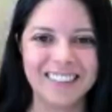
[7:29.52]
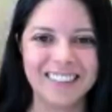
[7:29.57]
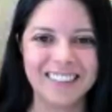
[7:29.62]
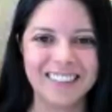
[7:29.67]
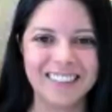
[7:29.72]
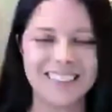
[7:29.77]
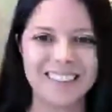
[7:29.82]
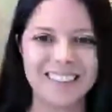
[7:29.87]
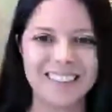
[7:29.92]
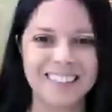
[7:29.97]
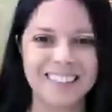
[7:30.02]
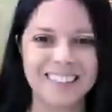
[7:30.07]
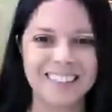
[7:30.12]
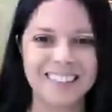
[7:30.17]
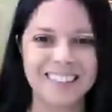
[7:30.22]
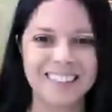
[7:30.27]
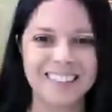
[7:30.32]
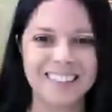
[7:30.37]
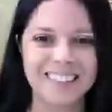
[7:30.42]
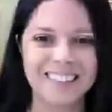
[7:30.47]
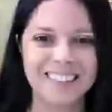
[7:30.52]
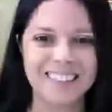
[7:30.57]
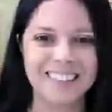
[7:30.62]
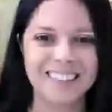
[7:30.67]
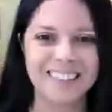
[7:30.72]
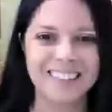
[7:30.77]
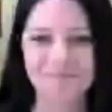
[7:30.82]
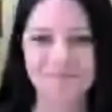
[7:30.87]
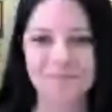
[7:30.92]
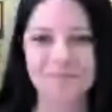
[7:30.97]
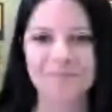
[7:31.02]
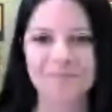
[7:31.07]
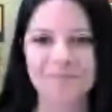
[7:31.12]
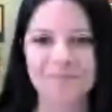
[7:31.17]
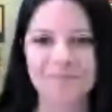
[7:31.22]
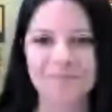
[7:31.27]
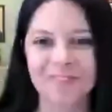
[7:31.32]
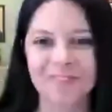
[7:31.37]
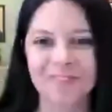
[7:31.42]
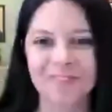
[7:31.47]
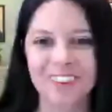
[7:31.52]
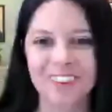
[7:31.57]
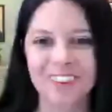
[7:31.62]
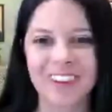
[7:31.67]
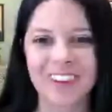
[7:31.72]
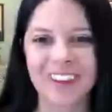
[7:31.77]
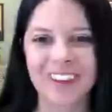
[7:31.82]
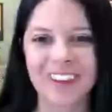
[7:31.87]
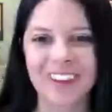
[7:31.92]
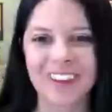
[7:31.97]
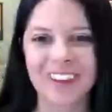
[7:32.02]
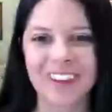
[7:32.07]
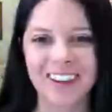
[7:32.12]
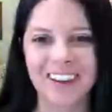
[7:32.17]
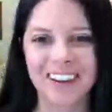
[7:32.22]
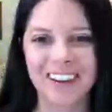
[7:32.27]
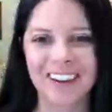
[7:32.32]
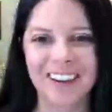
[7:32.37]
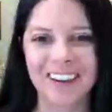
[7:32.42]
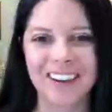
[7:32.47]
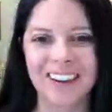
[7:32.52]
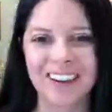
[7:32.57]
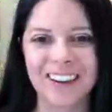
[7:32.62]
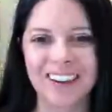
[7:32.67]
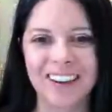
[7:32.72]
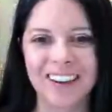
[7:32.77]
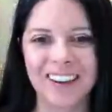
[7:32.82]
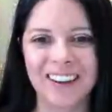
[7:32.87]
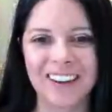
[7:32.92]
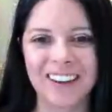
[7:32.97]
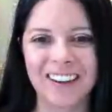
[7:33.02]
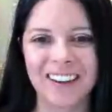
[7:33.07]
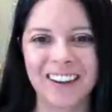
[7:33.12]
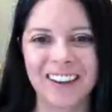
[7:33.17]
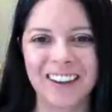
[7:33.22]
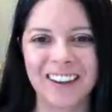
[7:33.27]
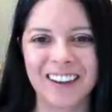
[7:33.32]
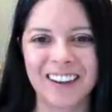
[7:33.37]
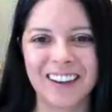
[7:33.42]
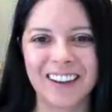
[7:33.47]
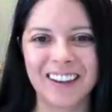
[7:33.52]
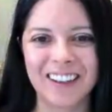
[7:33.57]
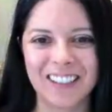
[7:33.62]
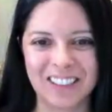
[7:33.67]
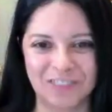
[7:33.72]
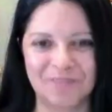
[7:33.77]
(not speaking)